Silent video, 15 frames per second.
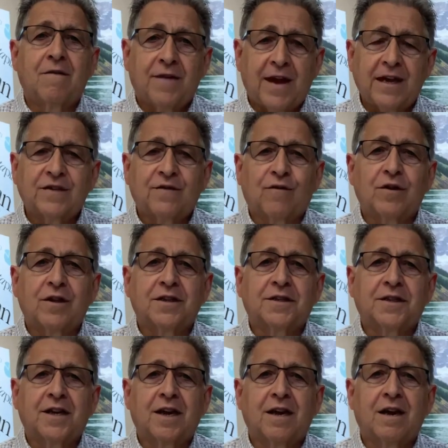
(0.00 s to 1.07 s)
Thanks for
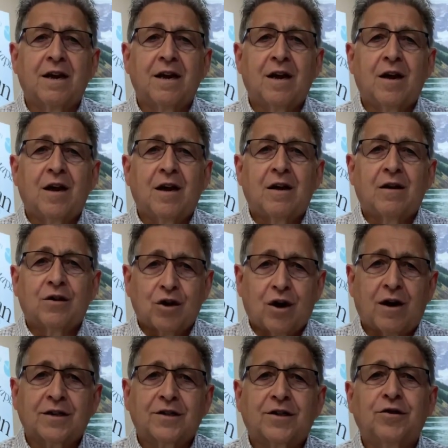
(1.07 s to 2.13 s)
listening.
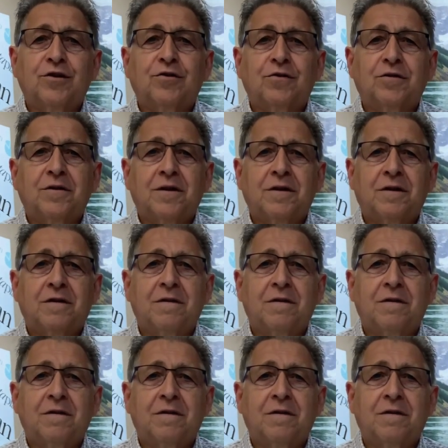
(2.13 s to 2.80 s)
Talk soon.